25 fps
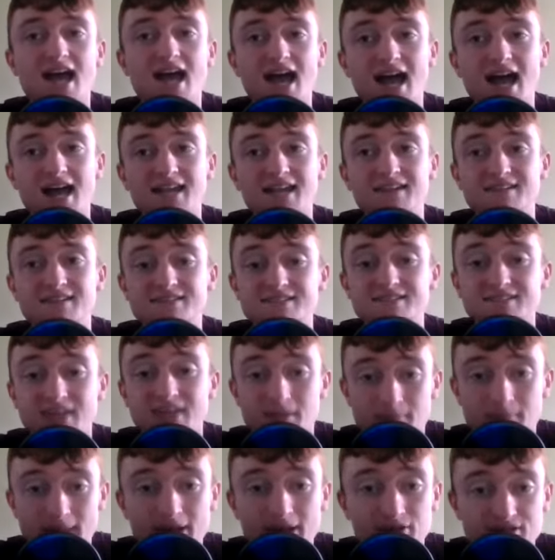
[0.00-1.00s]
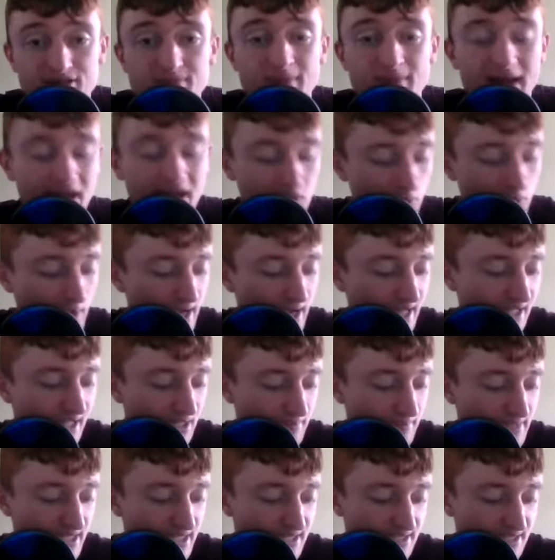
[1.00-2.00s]
And they bounce back well. I
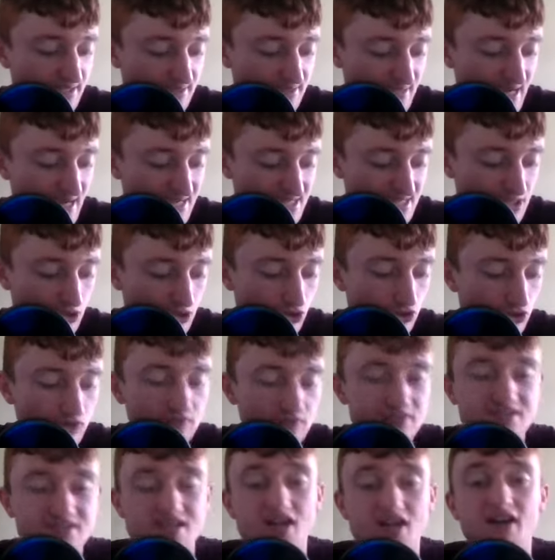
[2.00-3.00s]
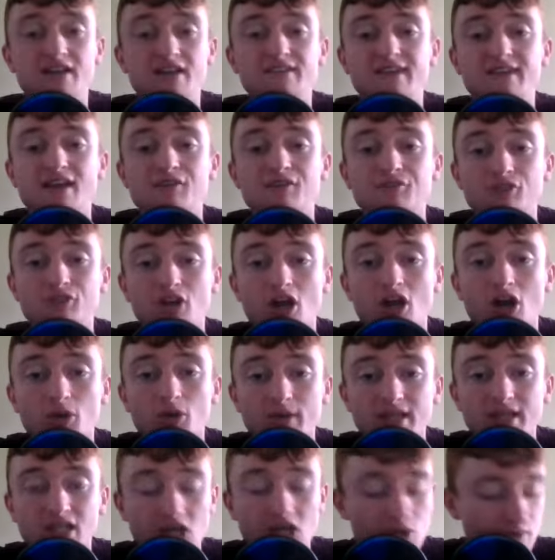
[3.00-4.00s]
mean, that's a good sign there for
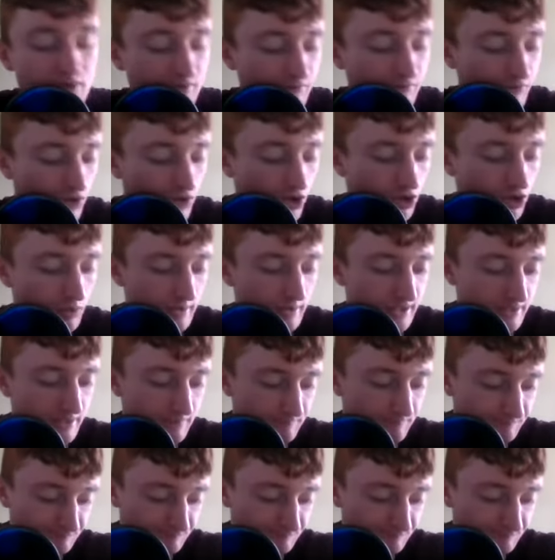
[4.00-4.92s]
Galway going forward.